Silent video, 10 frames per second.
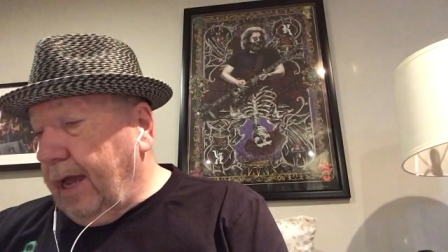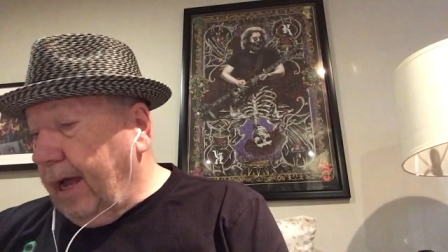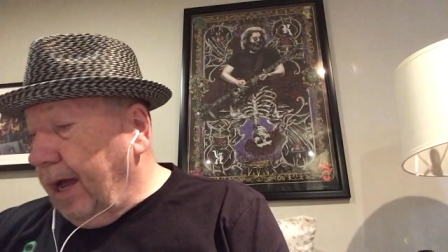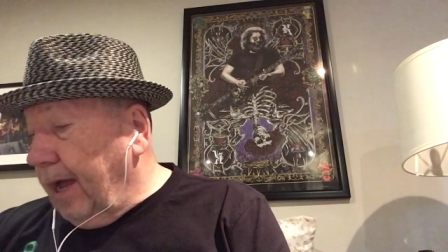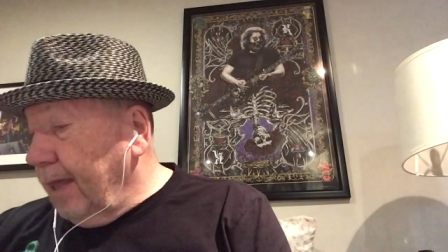
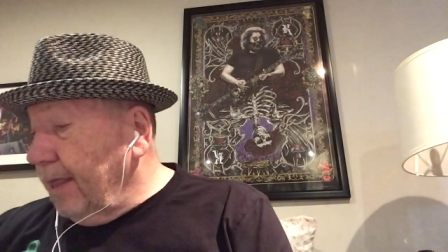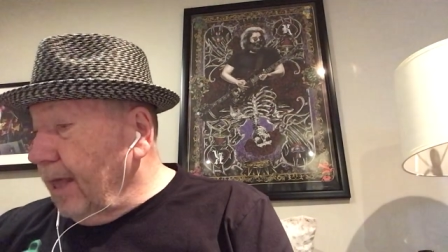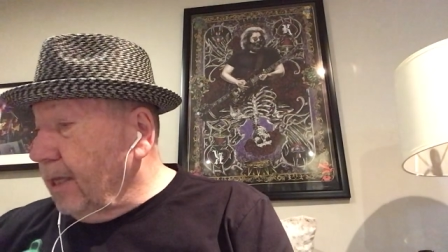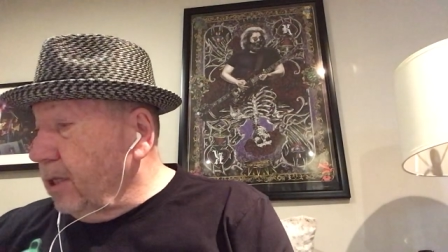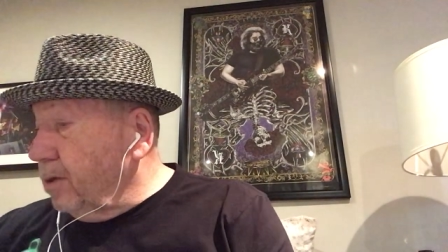I
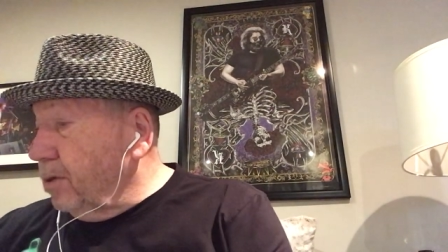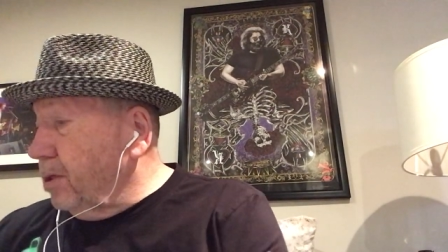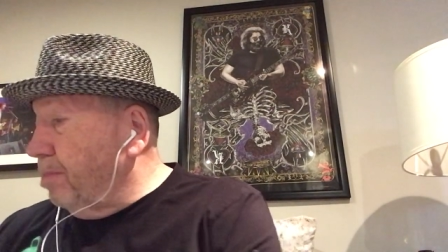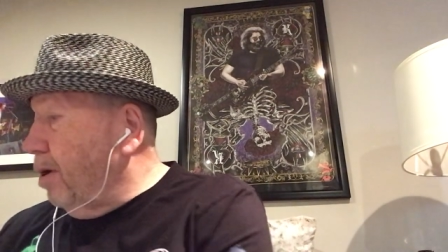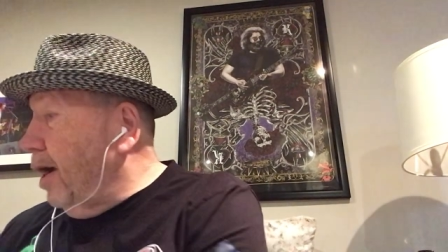think this will
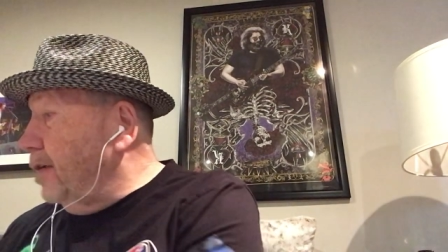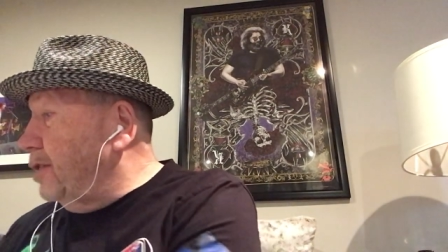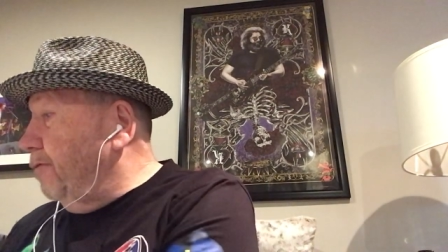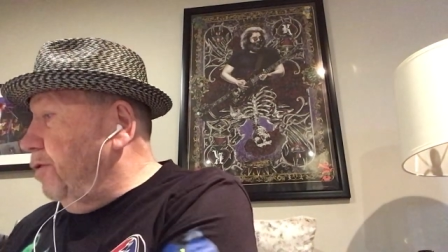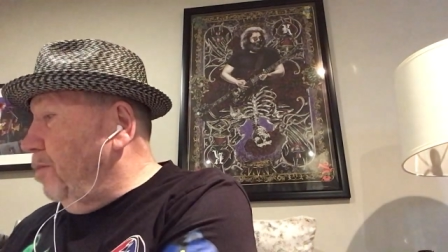surprise a few